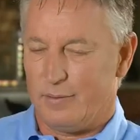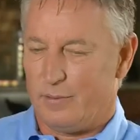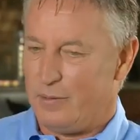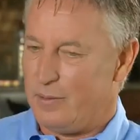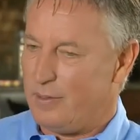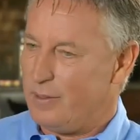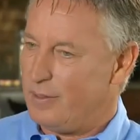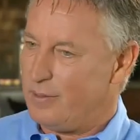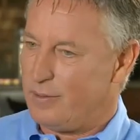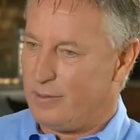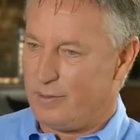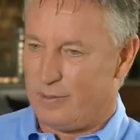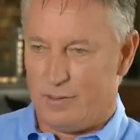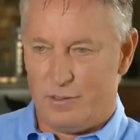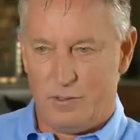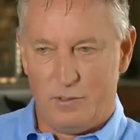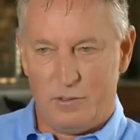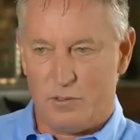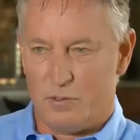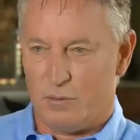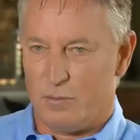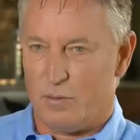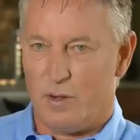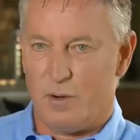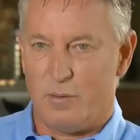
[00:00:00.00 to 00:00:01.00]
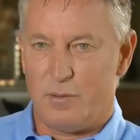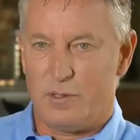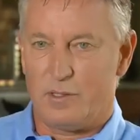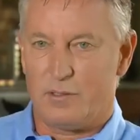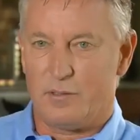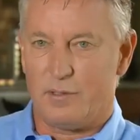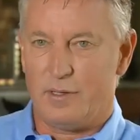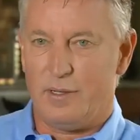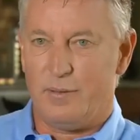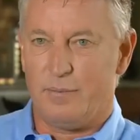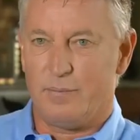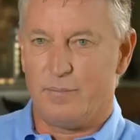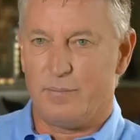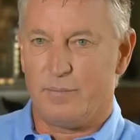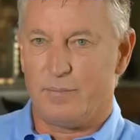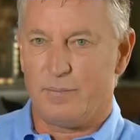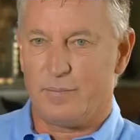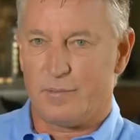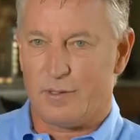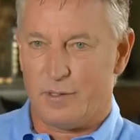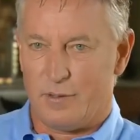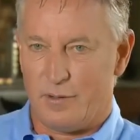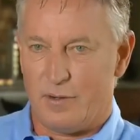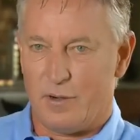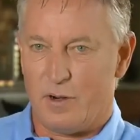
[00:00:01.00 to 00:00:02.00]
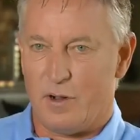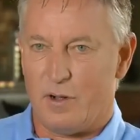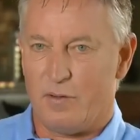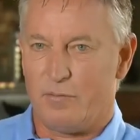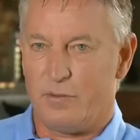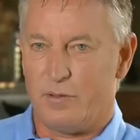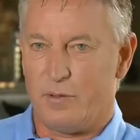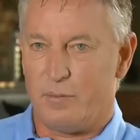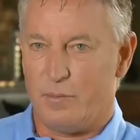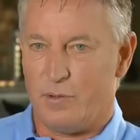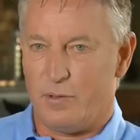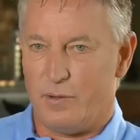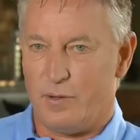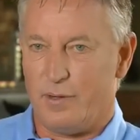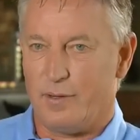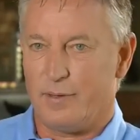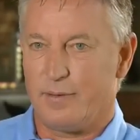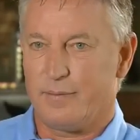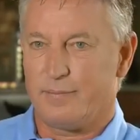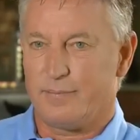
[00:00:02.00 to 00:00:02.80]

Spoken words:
we just use it while we sleep, turn it off in the morning.